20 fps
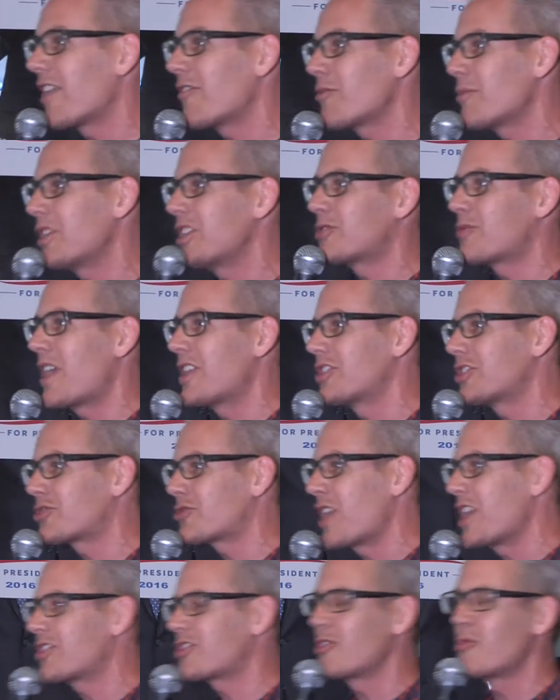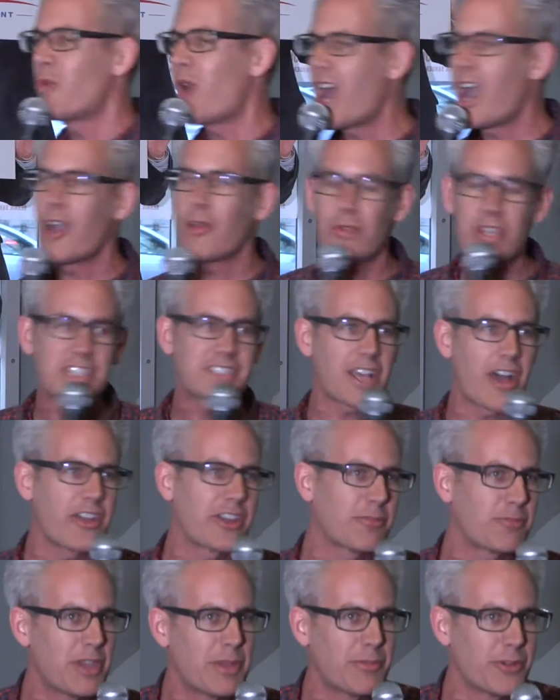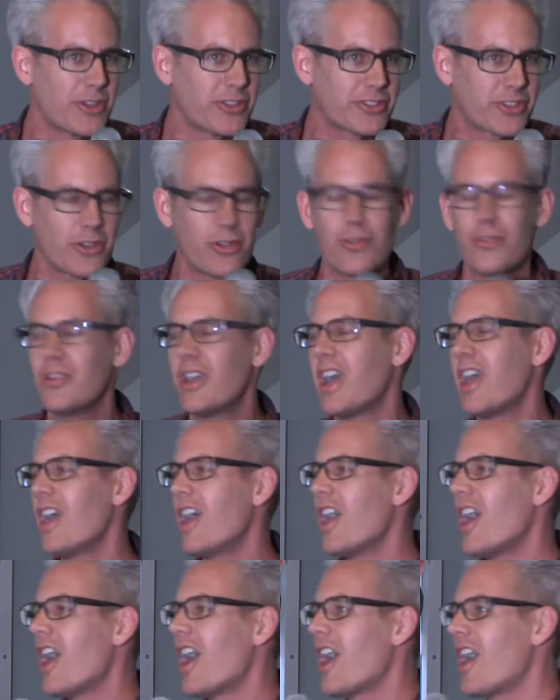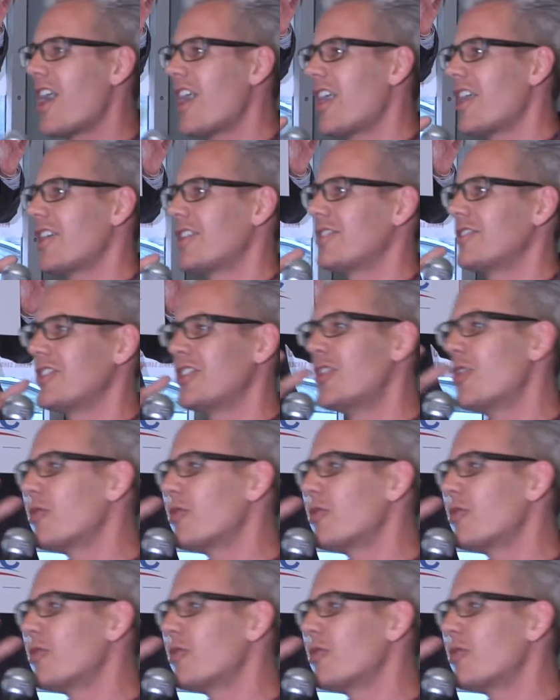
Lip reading: everybody's registration? Why aren't we telling people to, why